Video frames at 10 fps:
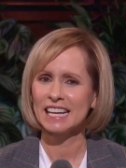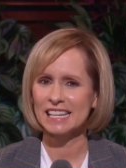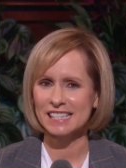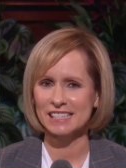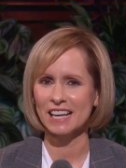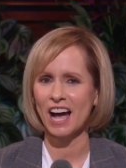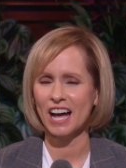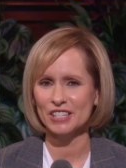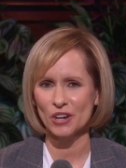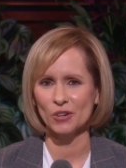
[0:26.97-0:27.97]
is
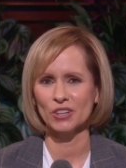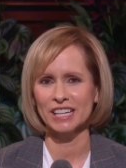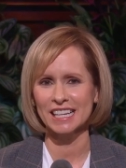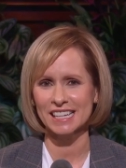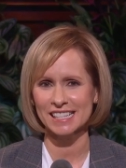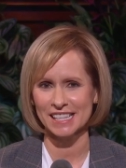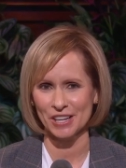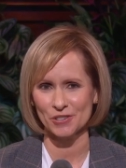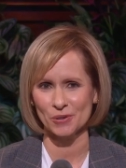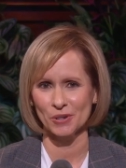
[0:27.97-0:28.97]
not only
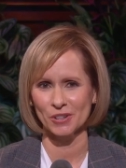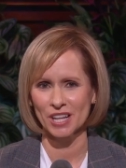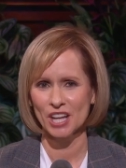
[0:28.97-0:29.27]
essential,